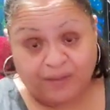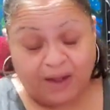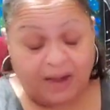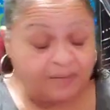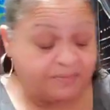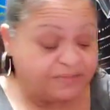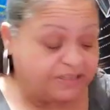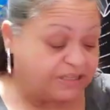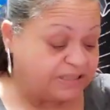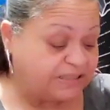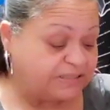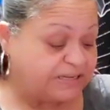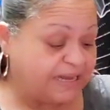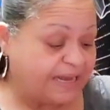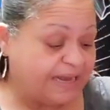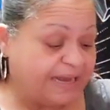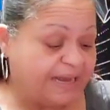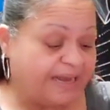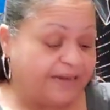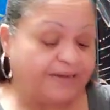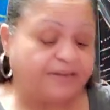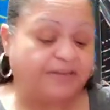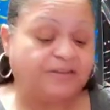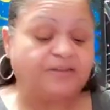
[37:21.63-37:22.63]
I'm just
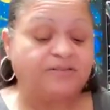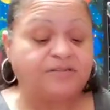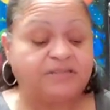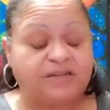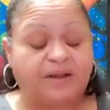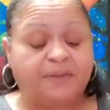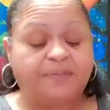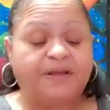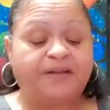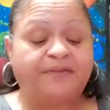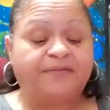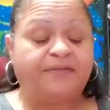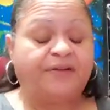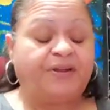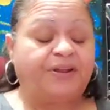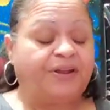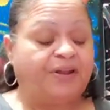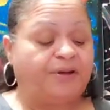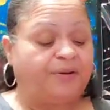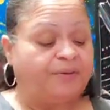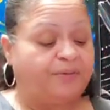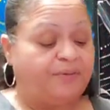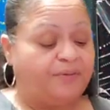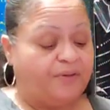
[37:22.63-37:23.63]
saying, do something for
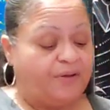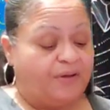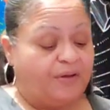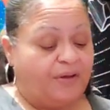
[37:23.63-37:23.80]
you.